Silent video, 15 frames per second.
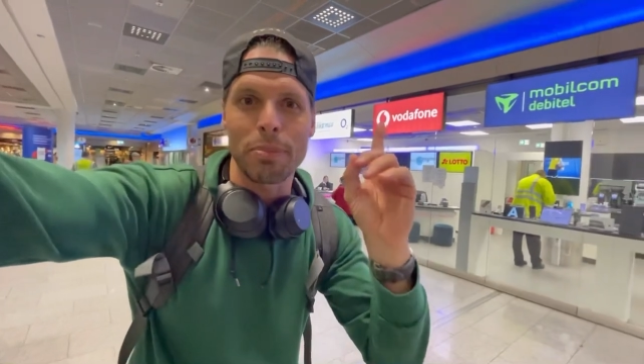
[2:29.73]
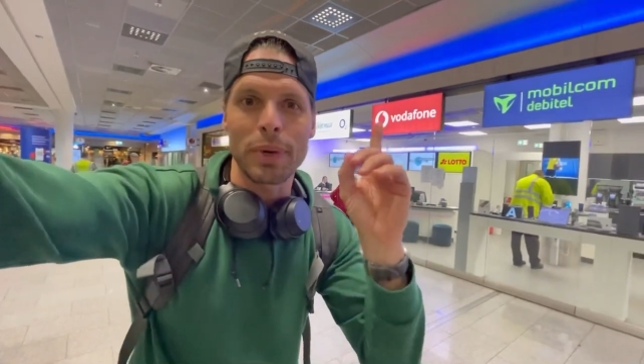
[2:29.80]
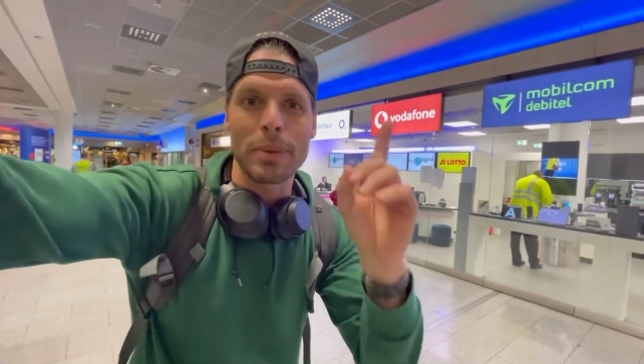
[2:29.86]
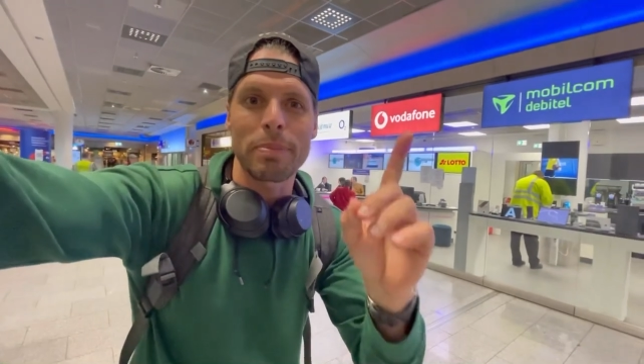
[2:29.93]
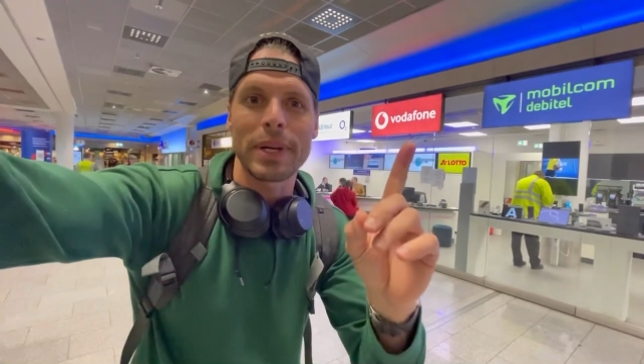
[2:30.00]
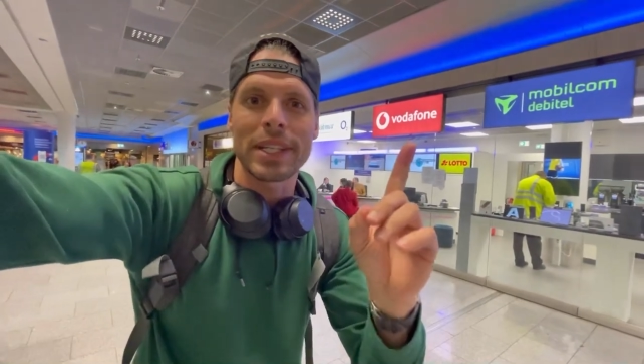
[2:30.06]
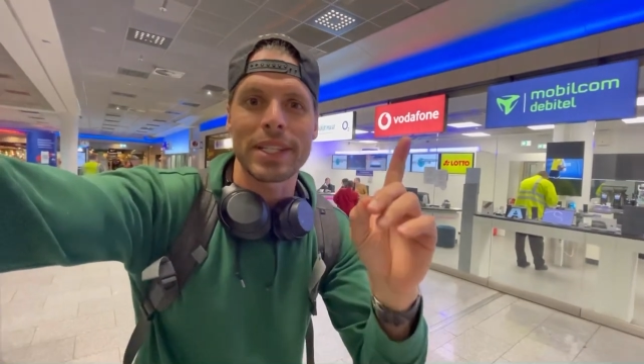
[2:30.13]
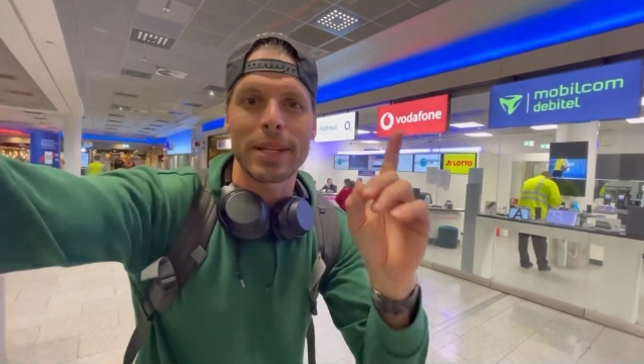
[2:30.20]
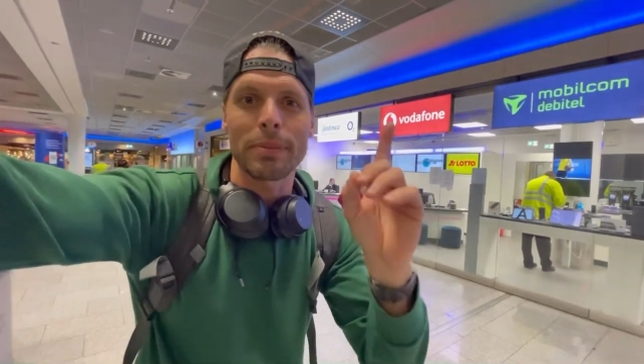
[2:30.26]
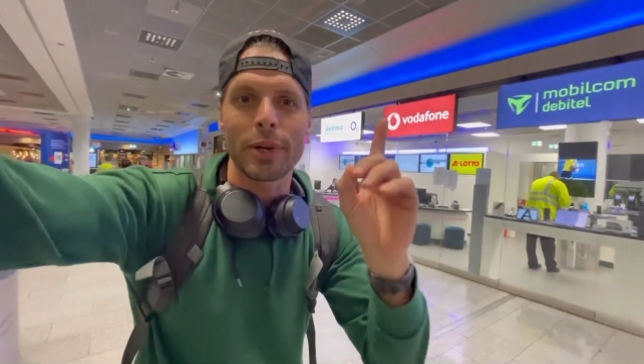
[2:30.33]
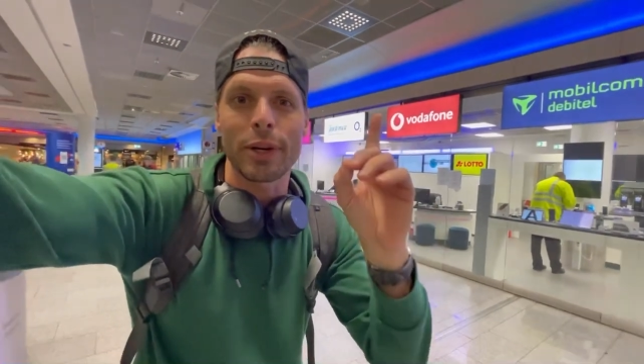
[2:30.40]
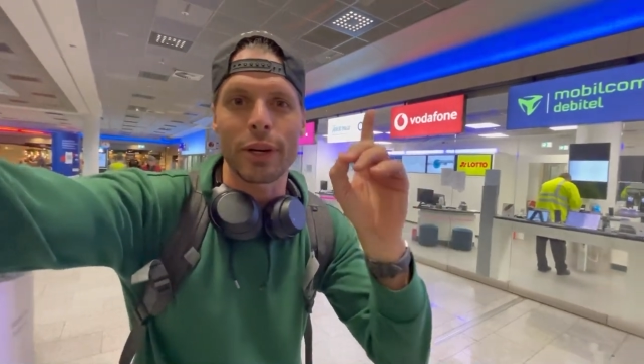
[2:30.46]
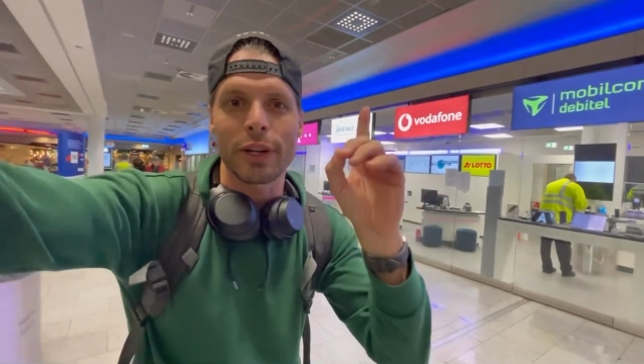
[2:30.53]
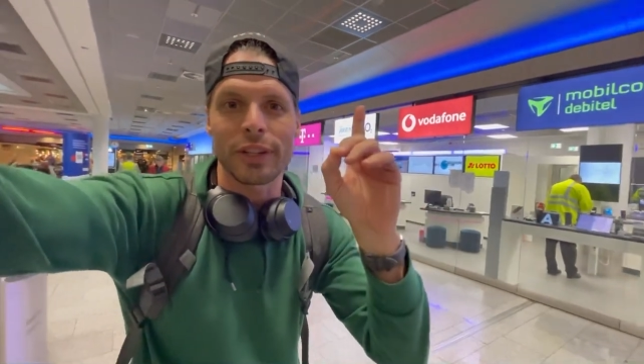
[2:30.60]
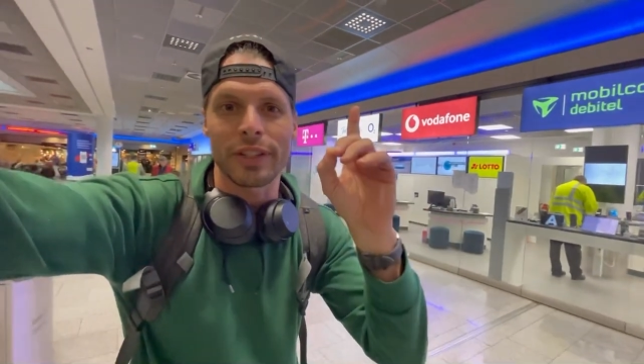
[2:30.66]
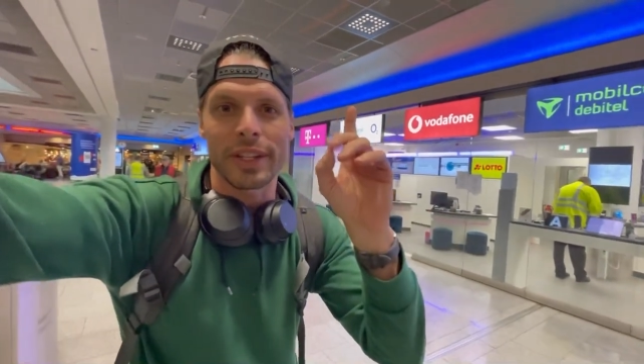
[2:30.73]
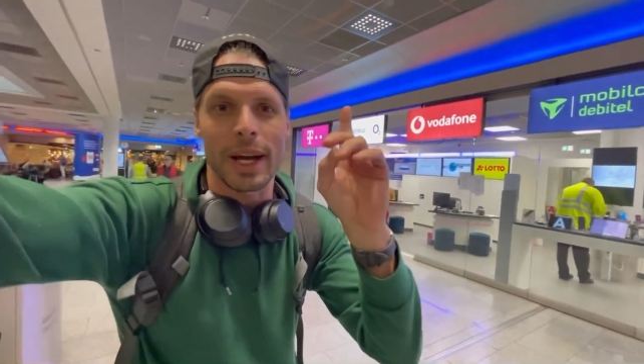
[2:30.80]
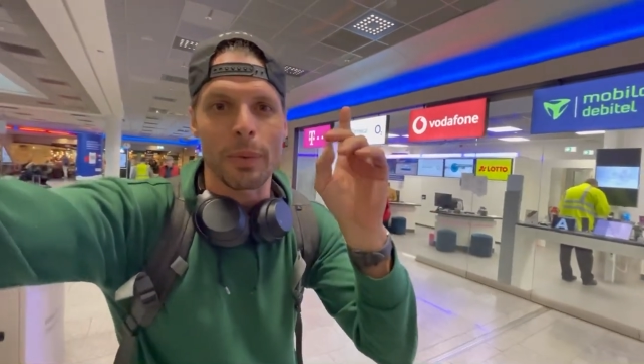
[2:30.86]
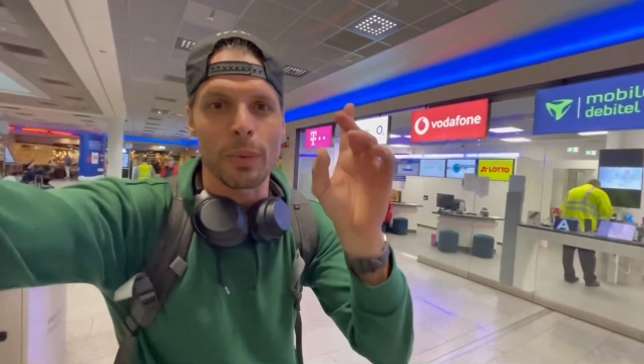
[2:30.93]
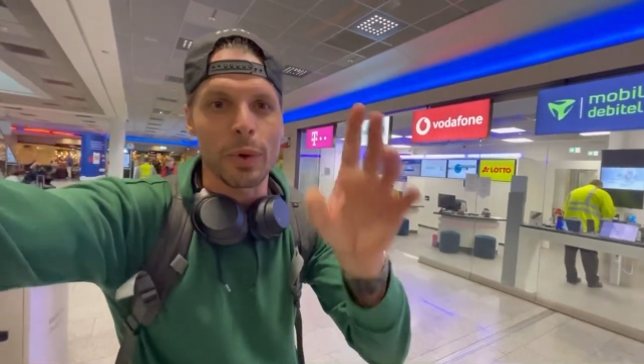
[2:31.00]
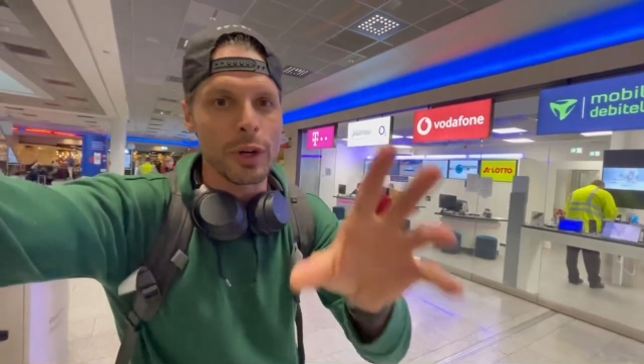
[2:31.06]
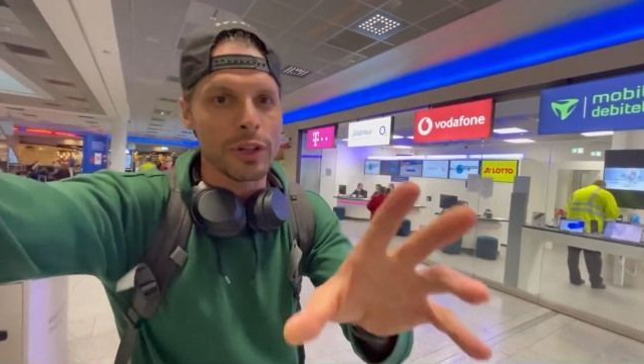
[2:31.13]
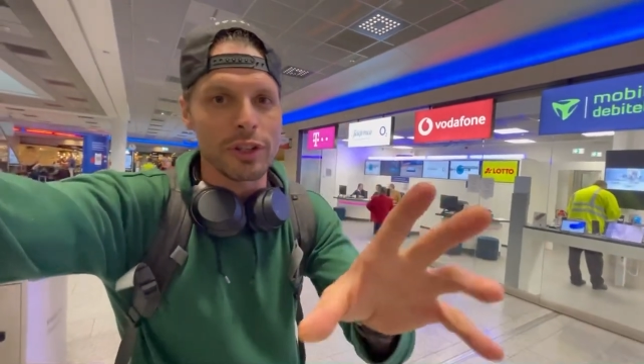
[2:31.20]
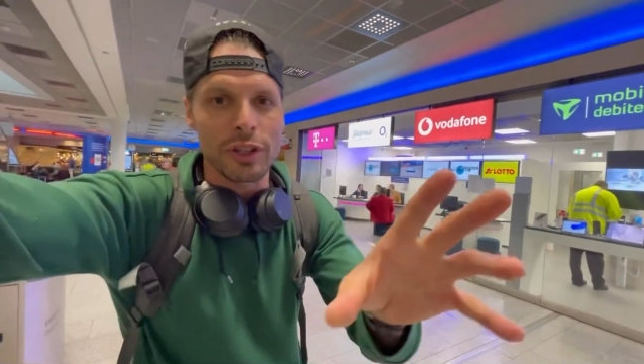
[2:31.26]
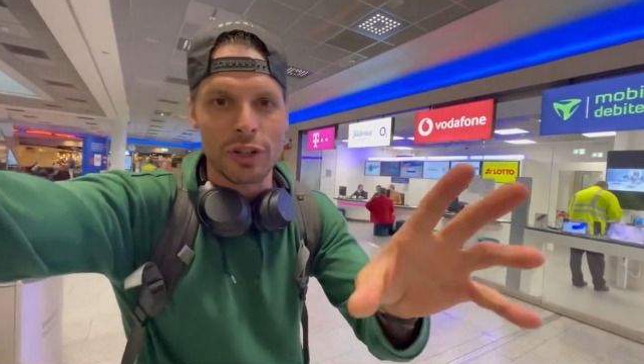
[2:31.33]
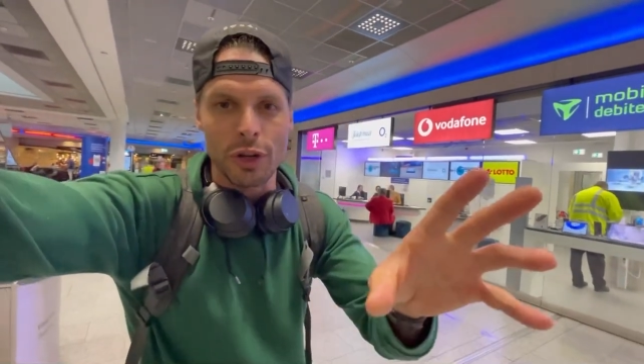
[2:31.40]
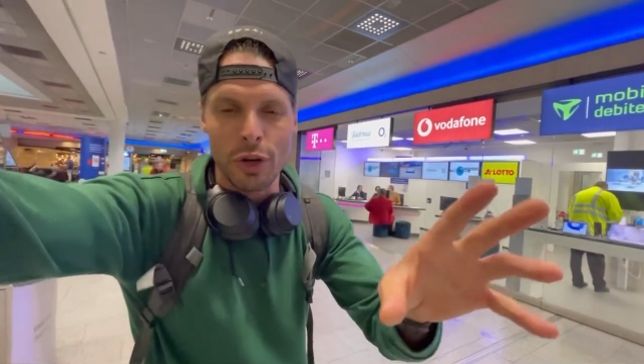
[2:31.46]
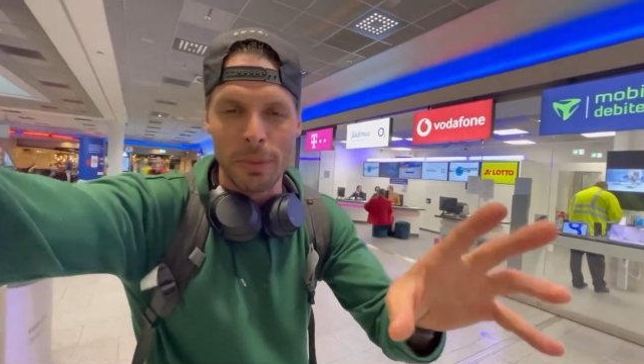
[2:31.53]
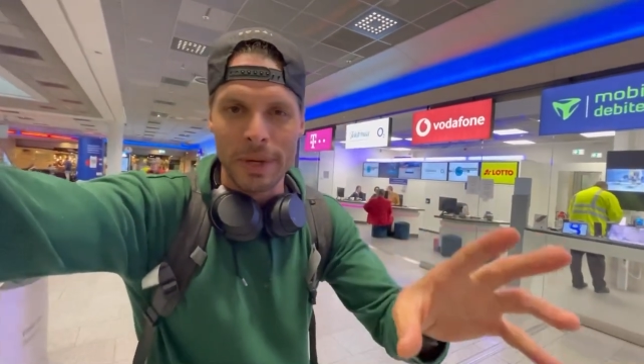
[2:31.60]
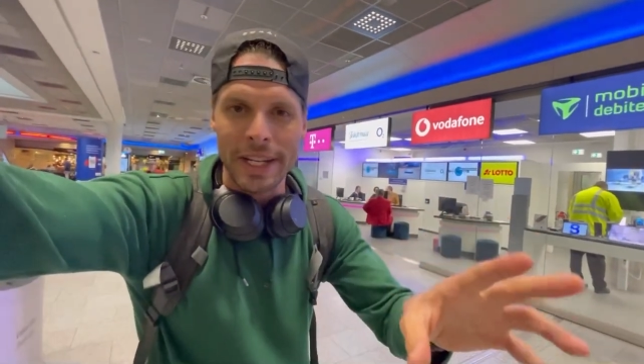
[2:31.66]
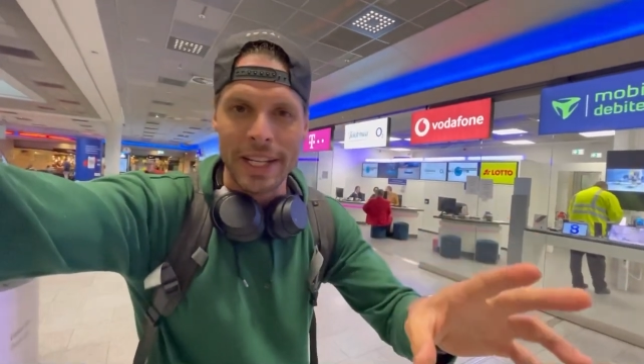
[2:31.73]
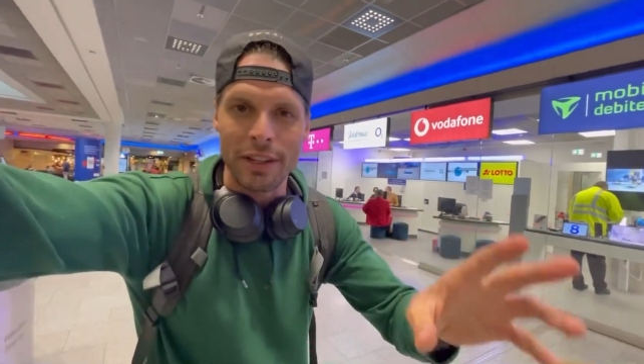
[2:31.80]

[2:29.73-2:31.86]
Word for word: prepaid SIM card that works in Germany.